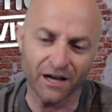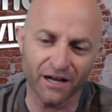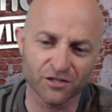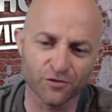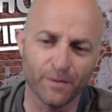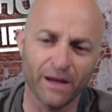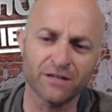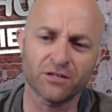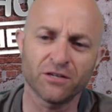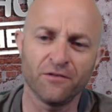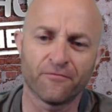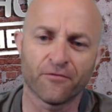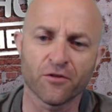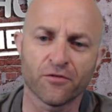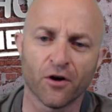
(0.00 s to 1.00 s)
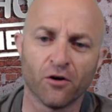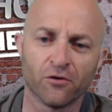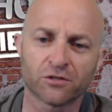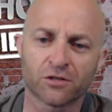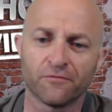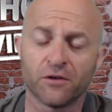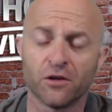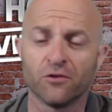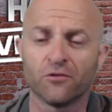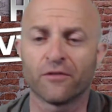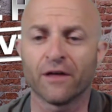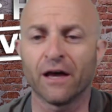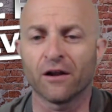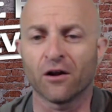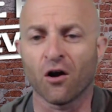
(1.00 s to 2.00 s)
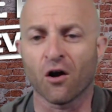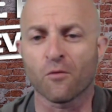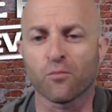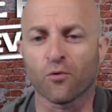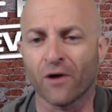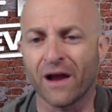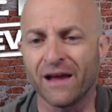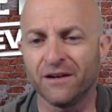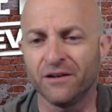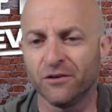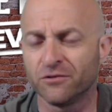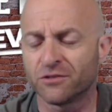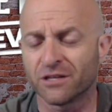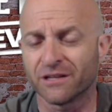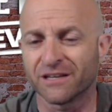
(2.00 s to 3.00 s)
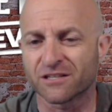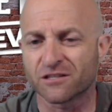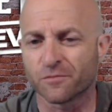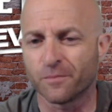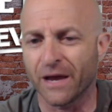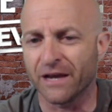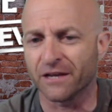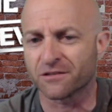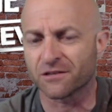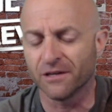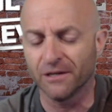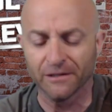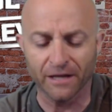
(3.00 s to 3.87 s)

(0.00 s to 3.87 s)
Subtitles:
especially for those of you that are brand new to this space.